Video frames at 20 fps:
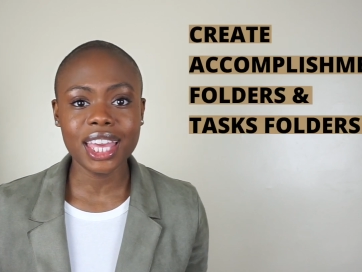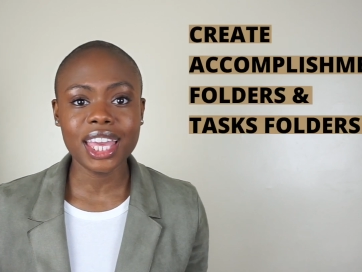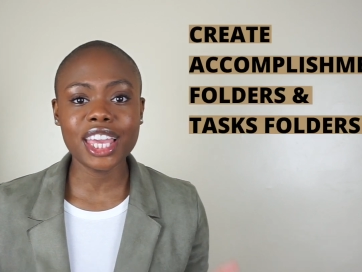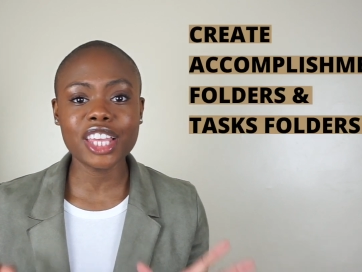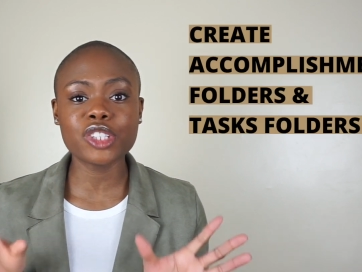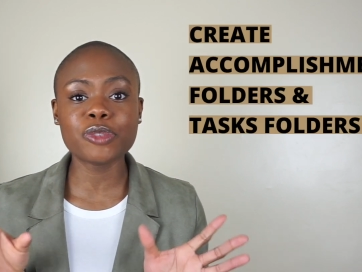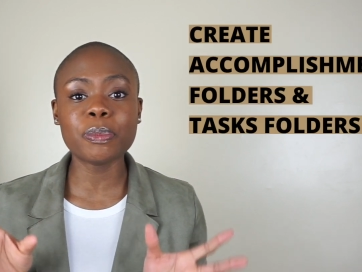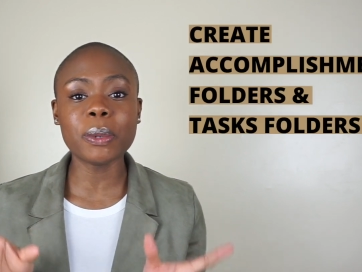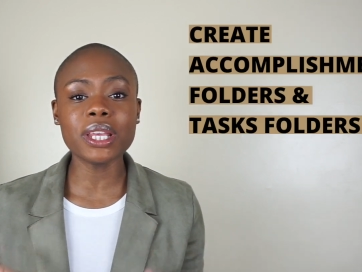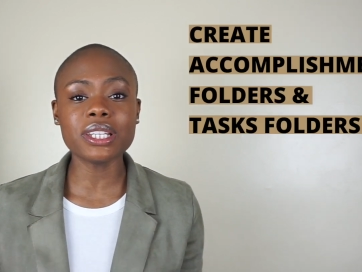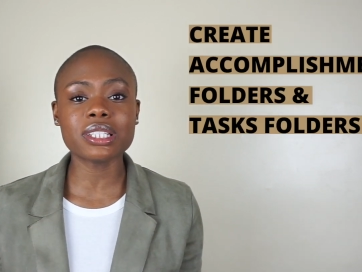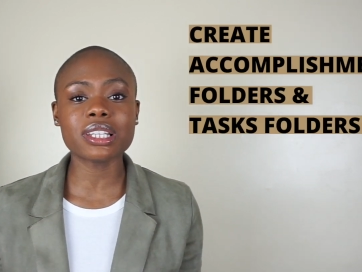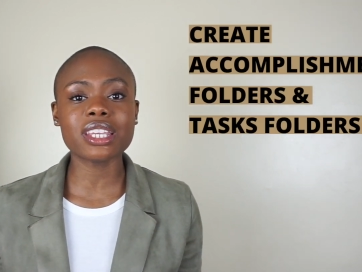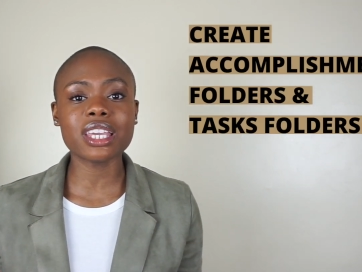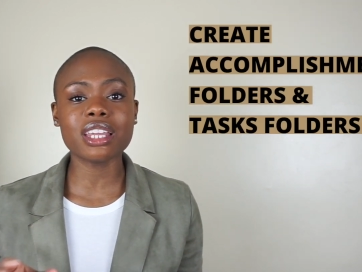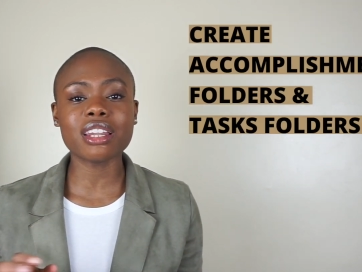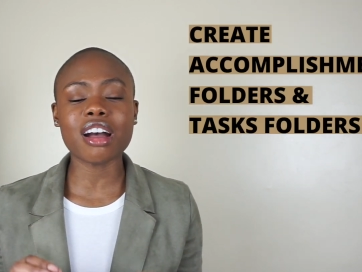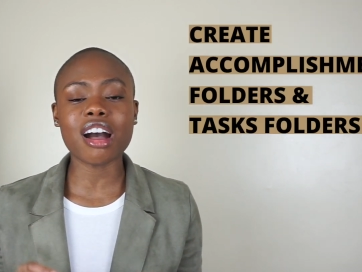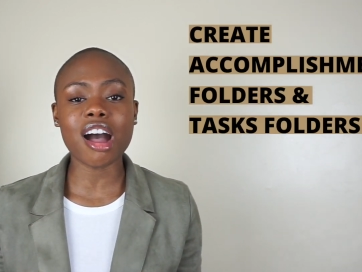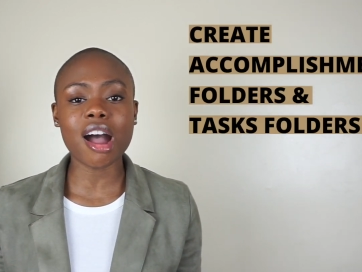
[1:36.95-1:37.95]
It's
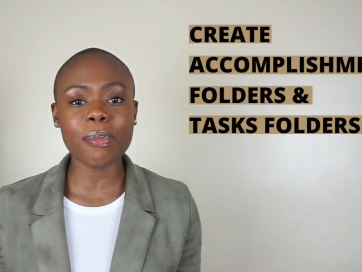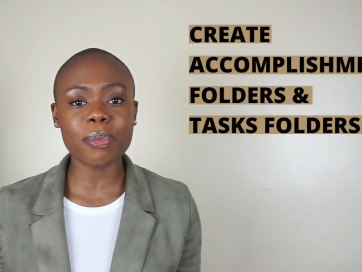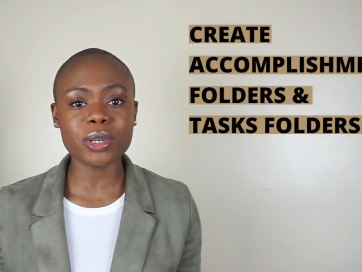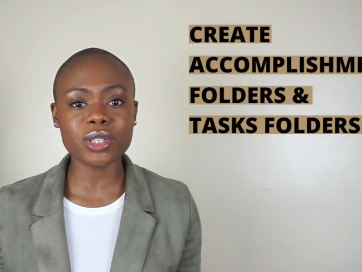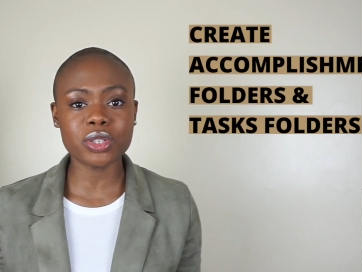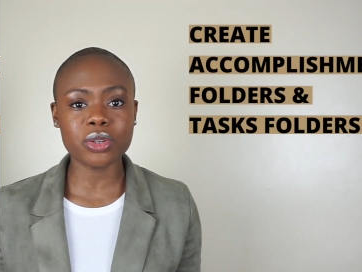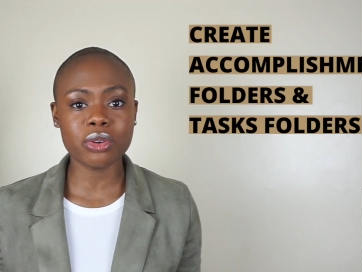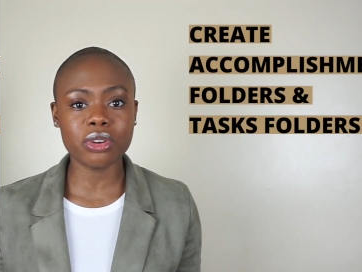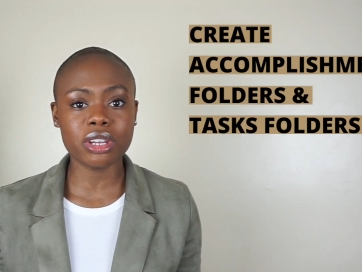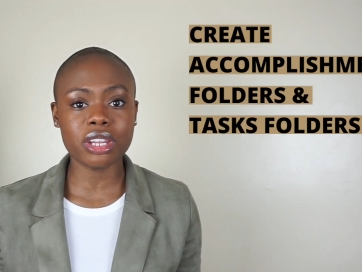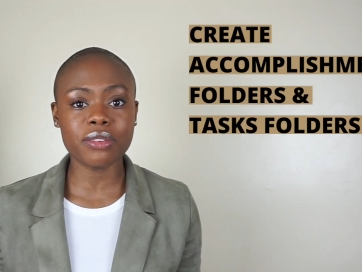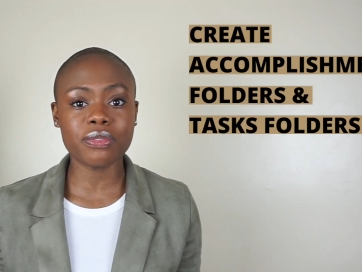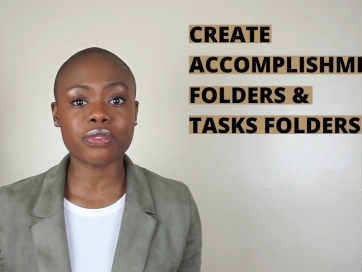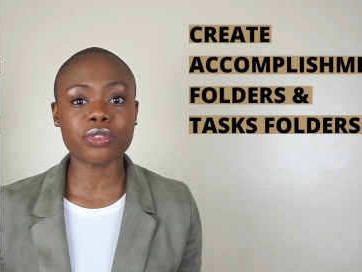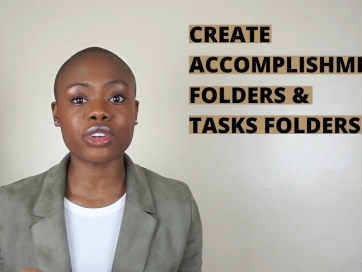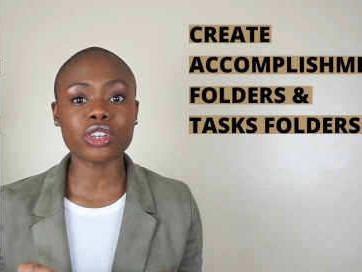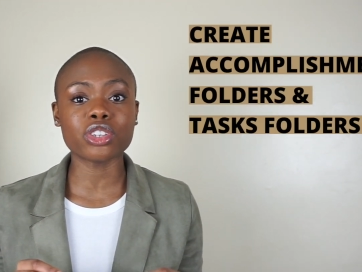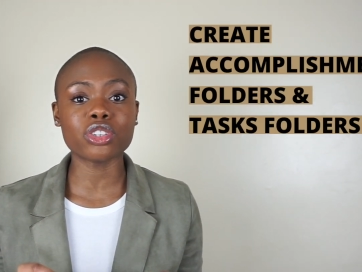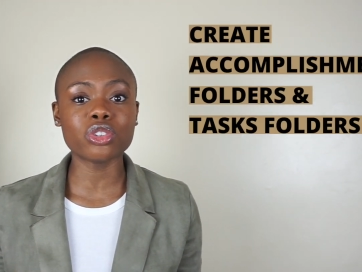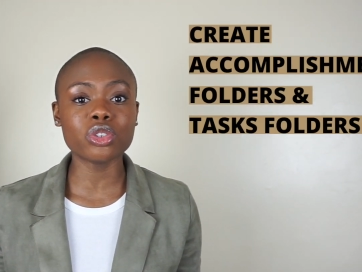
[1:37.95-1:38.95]
basically an opportunity
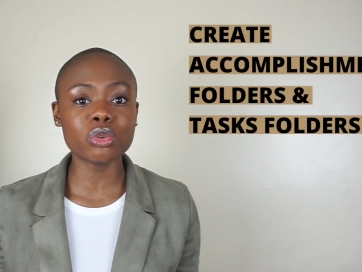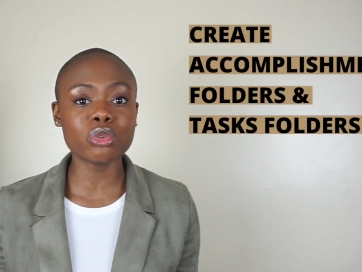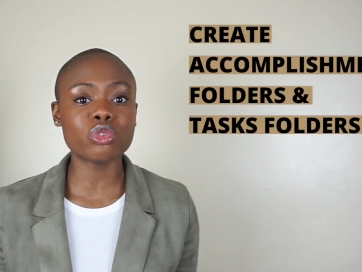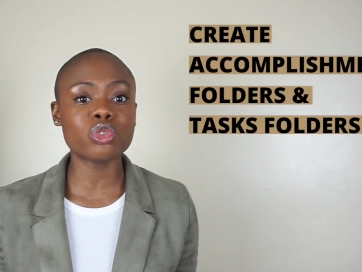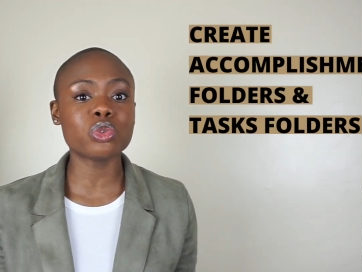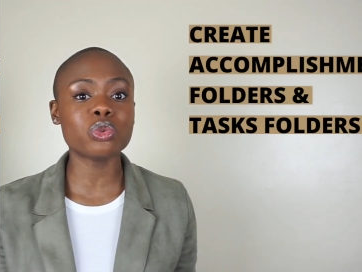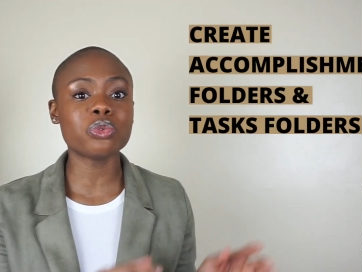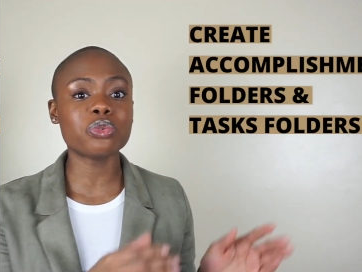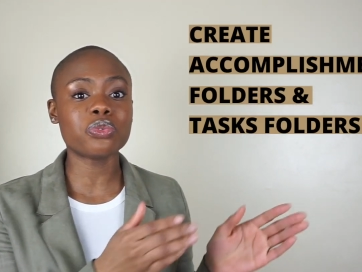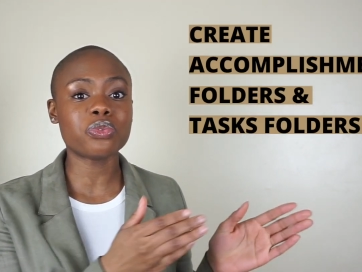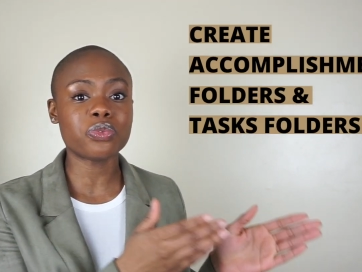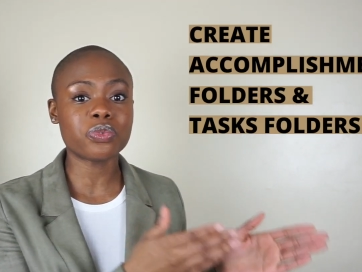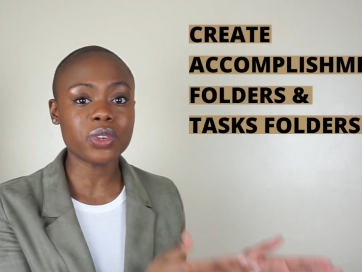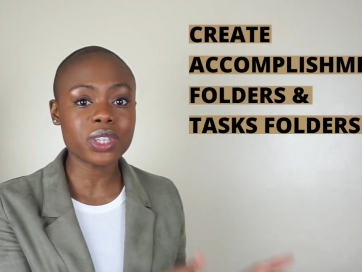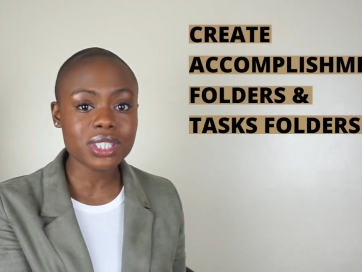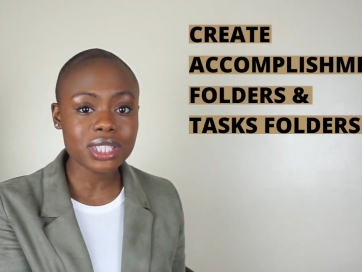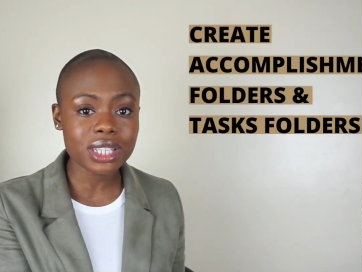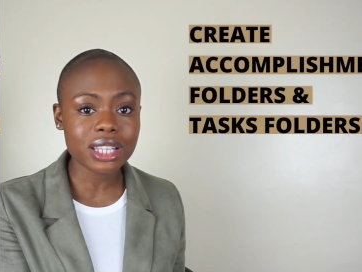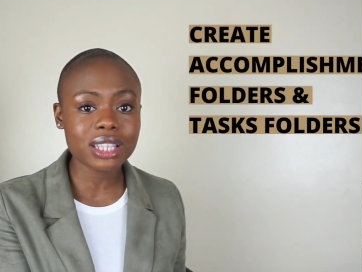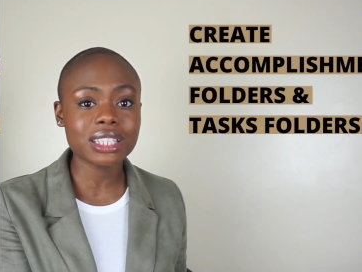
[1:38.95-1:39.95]
for you to
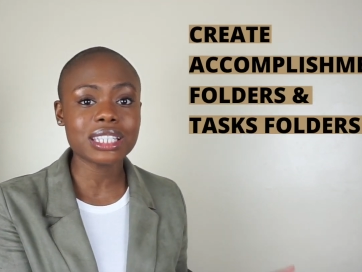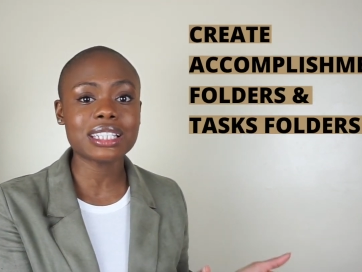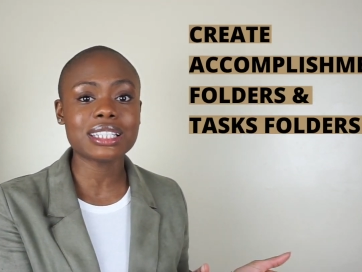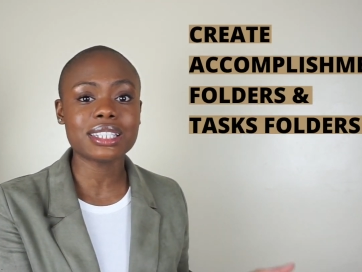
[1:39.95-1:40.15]
physically